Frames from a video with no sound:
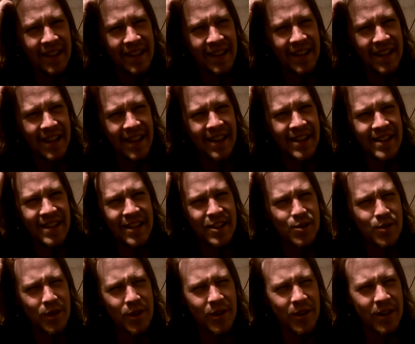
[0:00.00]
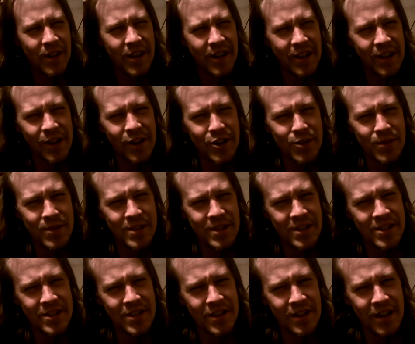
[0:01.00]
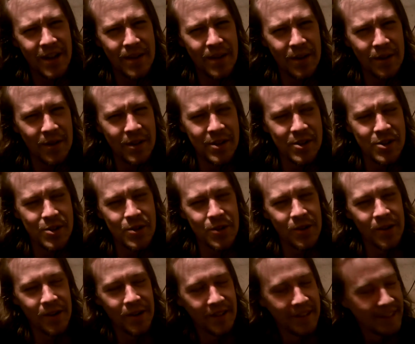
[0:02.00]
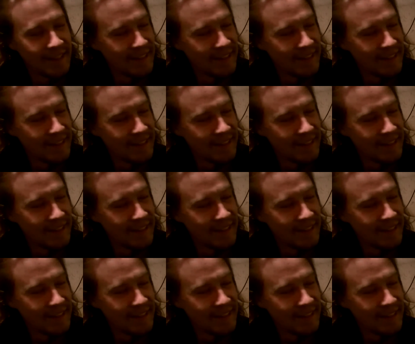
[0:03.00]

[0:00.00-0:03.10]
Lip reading: Is Weathercock a Christmassy song? I'm not really sure.